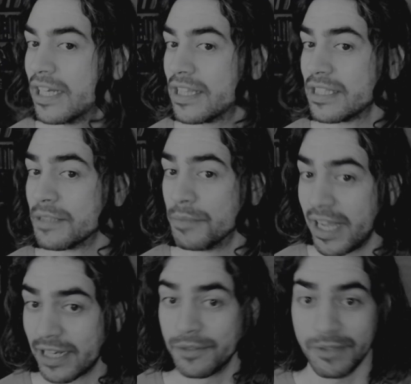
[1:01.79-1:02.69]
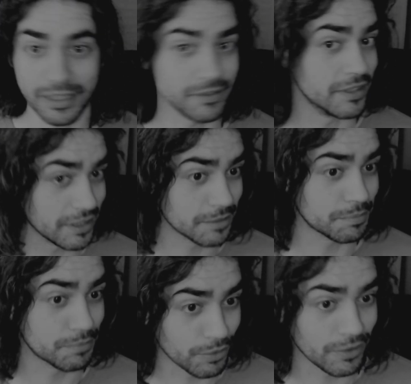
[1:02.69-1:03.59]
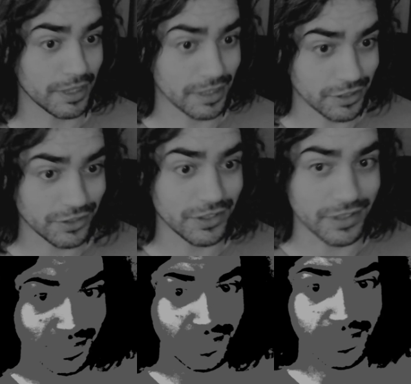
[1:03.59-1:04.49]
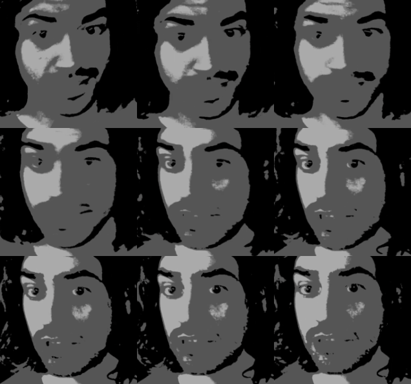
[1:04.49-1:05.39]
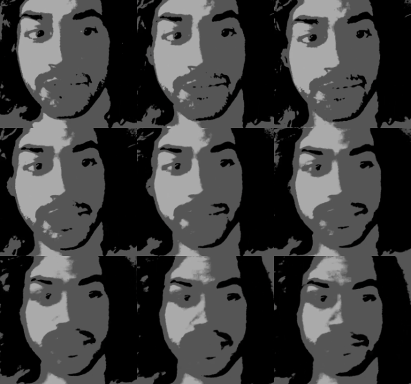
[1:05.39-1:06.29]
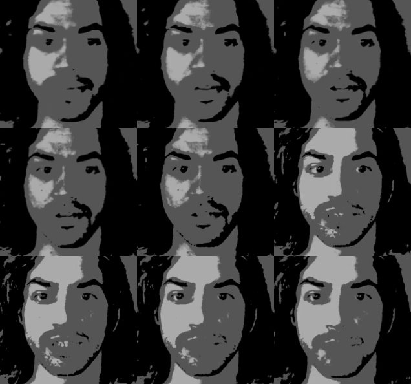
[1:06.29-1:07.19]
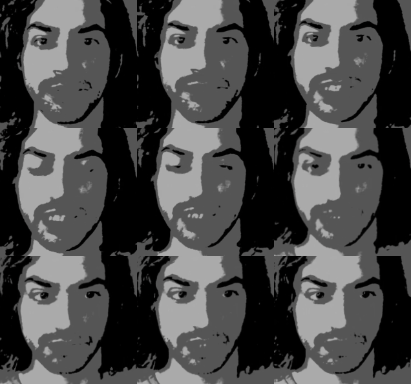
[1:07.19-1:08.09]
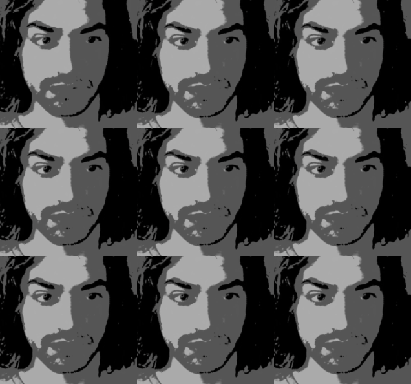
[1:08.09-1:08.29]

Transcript: I think the black and white one looks pretty good. The cartoon, it was looking better earlier. Maybe if I take this one off.